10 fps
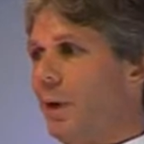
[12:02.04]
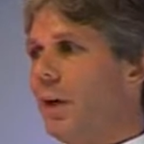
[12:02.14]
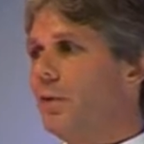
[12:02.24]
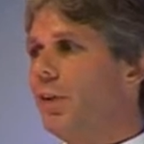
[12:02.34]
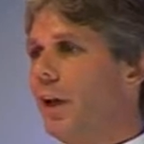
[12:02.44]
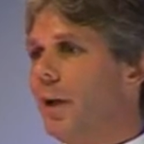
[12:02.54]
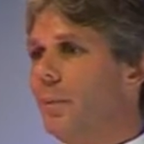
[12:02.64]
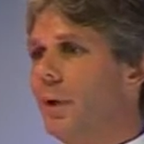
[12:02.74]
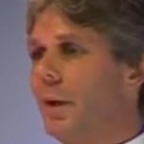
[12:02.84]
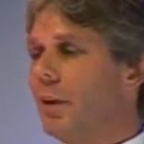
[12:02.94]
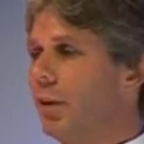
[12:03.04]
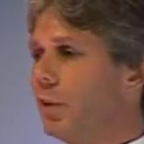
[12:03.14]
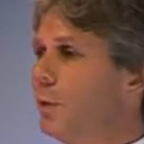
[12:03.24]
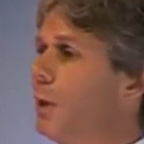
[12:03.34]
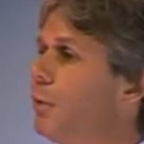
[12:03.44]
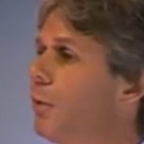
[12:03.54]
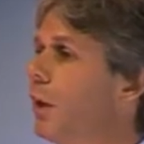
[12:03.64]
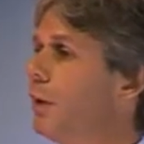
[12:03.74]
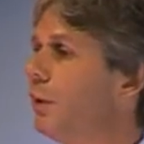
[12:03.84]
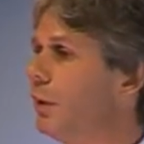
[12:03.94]
period of time, there's going to be a
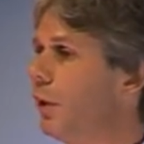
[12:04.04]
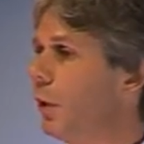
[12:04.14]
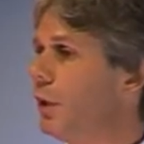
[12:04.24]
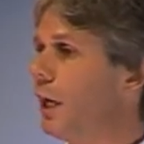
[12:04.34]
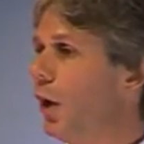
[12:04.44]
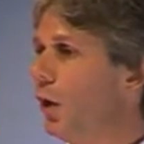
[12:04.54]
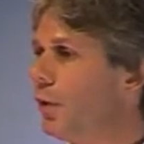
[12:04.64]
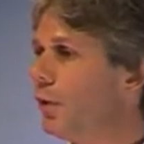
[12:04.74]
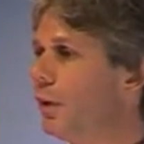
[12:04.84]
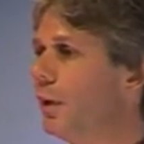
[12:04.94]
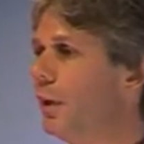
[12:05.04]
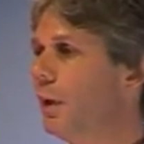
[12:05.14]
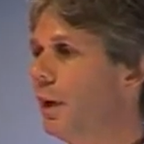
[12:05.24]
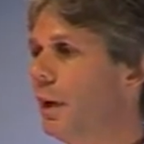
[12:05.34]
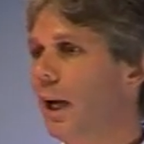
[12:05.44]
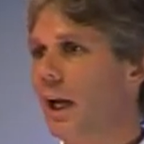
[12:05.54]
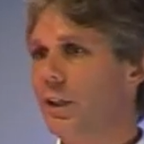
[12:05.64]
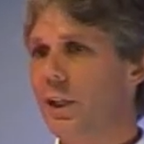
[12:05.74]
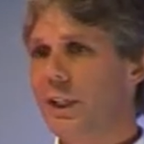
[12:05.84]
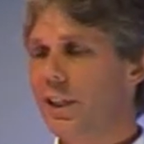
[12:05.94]
flood on the earth, and
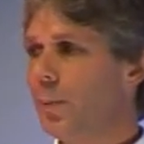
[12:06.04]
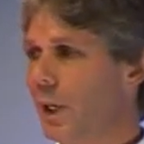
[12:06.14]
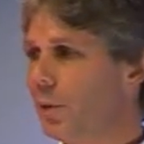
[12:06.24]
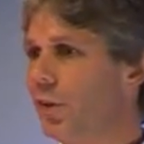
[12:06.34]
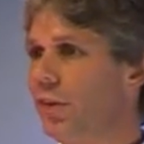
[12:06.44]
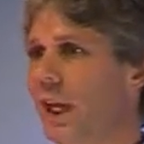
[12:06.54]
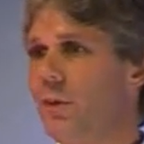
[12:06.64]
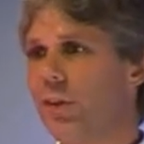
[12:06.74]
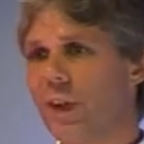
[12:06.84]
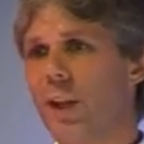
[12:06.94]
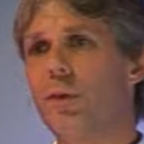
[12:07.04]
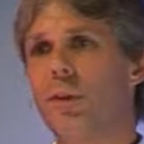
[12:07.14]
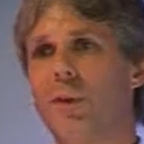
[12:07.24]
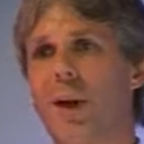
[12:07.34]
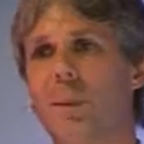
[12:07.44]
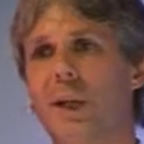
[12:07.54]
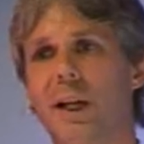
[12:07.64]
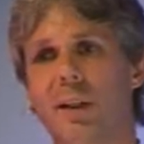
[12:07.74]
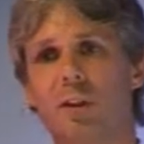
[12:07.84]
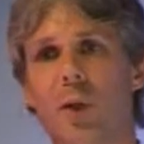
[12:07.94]
you need to be able to save yourselves, your family,
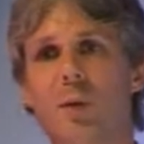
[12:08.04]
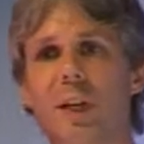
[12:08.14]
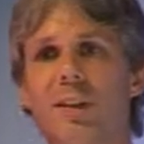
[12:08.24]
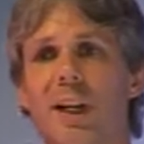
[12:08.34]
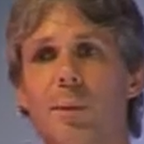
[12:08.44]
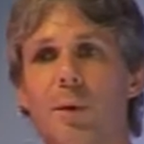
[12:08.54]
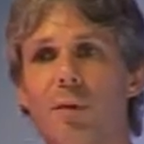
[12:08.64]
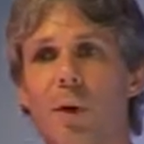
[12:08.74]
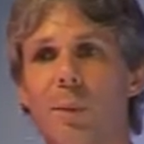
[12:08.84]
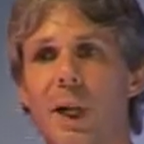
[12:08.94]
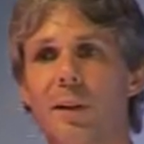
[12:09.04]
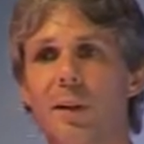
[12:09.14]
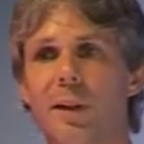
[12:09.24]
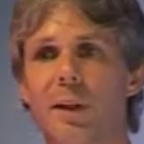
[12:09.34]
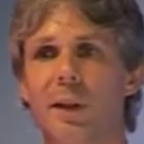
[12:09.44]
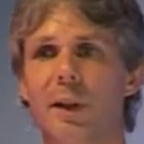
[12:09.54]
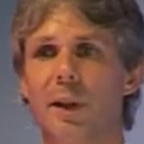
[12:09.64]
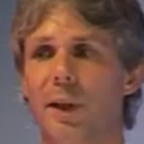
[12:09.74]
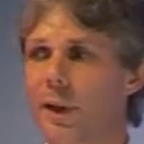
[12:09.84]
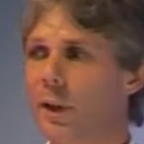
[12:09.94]
and two of each animal from
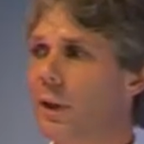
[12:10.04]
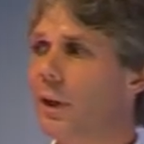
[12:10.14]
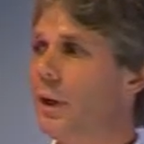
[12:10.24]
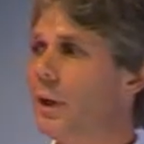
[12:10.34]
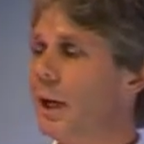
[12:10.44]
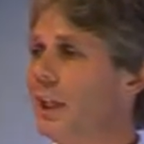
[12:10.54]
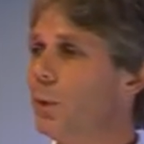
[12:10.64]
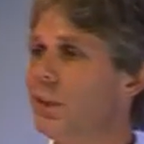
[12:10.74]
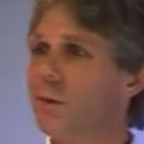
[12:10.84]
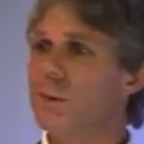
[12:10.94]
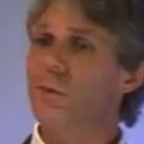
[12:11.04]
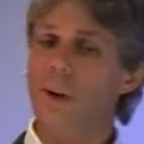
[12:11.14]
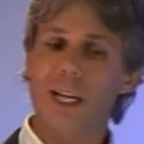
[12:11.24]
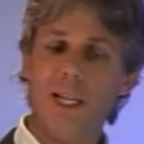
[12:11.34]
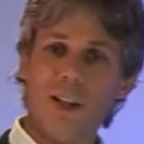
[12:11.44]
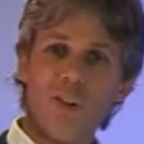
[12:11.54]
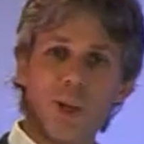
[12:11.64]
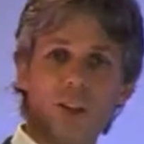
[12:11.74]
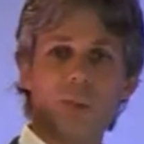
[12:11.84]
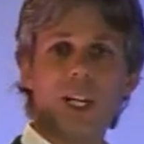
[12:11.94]
that. And he was given a very clear
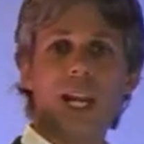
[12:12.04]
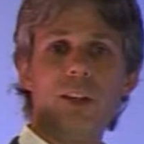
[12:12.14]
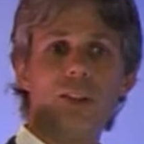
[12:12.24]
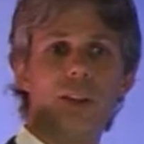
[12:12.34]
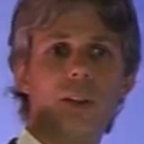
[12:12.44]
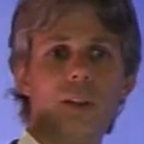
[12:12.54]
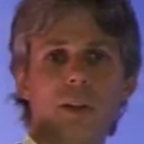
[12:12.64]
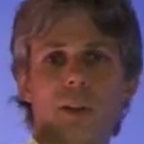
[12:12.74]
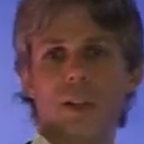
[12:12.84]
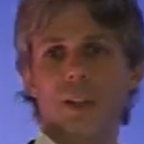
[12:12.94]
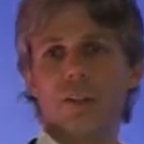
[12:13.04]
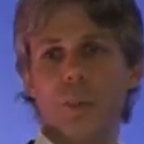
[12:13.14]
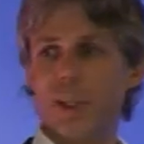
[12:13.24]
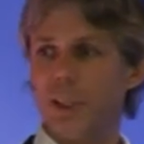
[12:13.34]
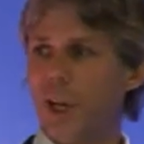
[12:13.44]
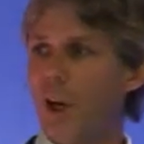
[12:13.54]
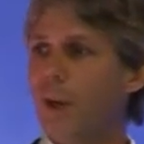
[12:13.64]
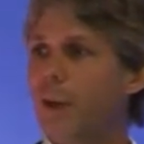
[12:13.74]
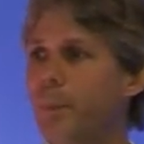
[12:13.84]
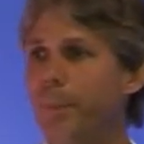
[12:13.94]
specification to build an
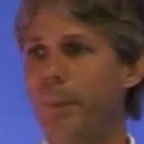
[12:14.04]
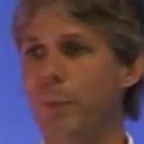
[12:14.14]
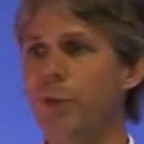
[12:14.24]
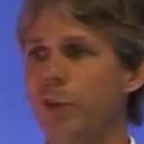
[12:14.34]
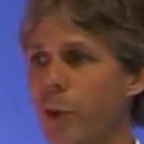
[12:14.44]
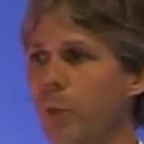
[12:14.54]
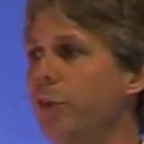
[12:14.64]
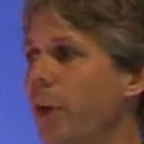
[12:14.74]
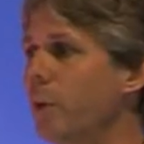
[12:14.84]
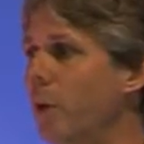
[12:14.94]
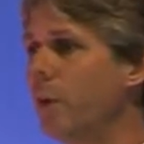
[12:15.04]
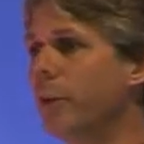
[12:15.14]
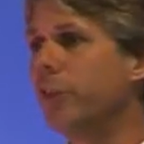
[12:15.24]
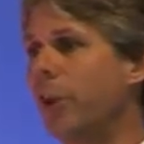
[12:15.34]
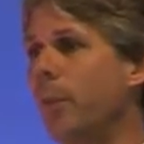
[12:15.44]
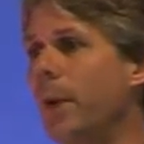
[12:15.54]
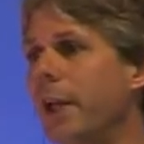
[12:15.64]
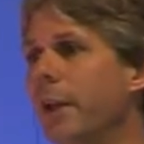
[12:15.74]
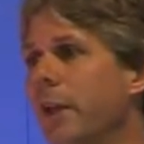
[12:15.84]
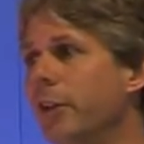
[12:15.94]
ark so, so long, so
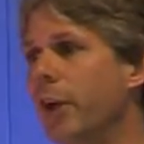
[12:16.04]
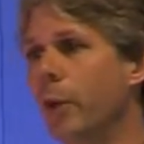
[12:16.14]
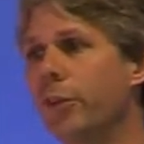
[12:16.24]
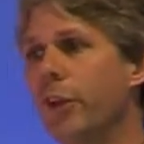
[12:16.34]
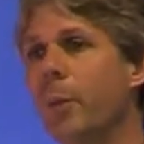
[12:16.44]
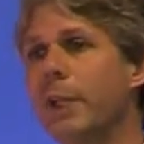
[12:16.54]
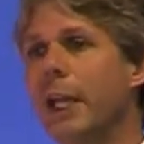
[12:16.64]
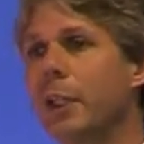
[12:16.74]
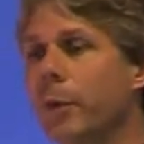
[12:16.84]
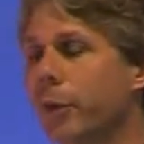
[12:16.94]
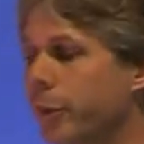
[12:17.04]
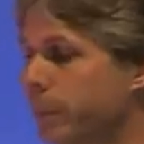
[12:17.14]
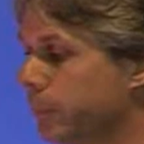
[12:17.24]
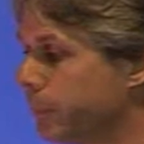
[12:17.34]
big, to hold so many animals.